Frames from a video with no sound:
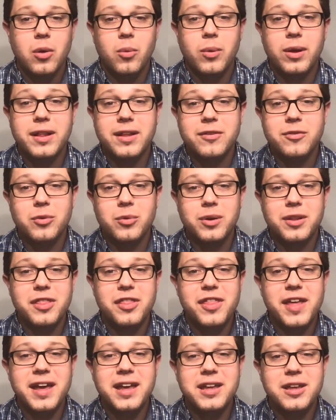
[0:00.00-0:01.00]
Well, everyone,
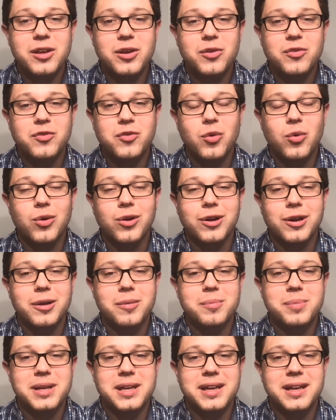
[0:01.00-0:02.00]
thank you for
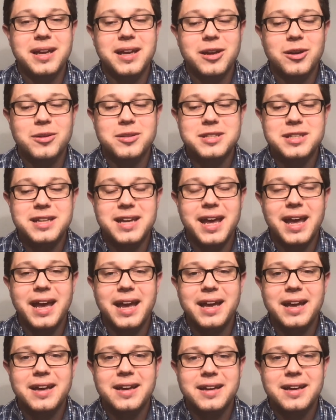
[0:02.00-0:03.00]
being here
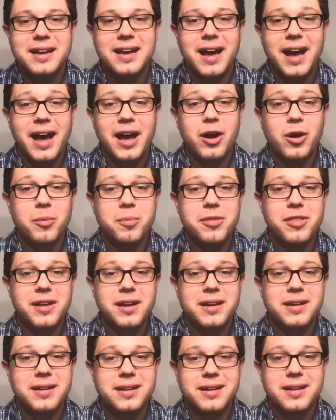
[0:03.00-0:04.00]
today. I hope
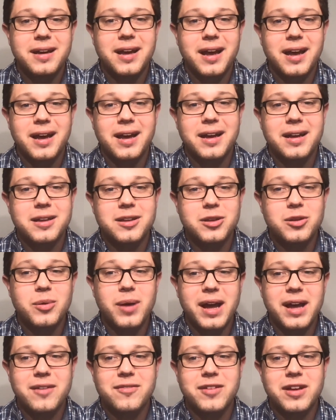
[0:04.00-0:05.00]
that uh, you
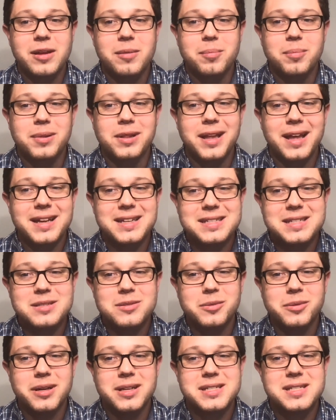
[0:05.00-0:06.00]
have a blessed
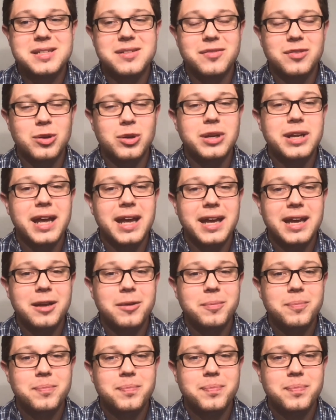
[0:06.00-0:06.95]
rest of your day.